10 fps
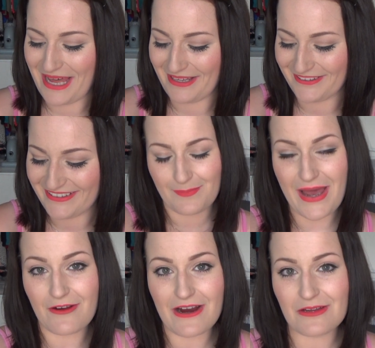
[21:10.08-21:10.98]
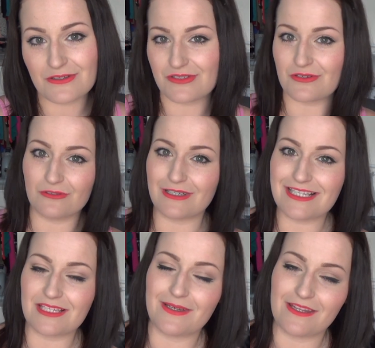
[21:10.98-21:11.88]
about. The background was
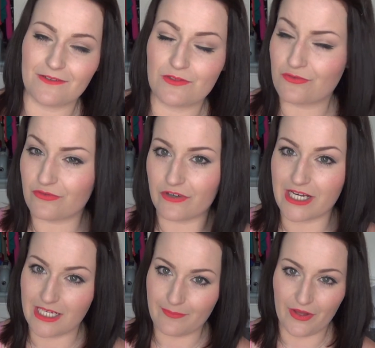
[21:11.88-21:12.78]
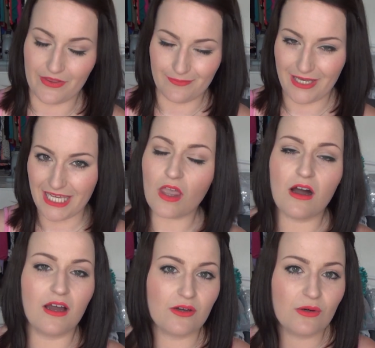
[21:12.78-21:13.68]
always something that would really bother me.
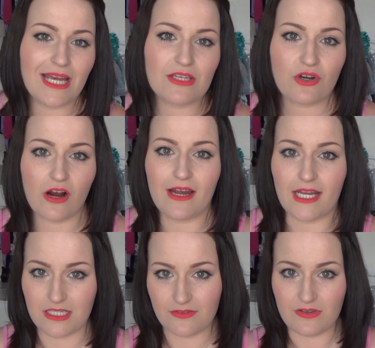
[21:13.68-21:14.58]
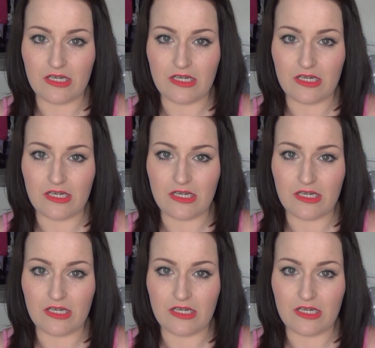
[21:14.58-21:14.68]
I always try to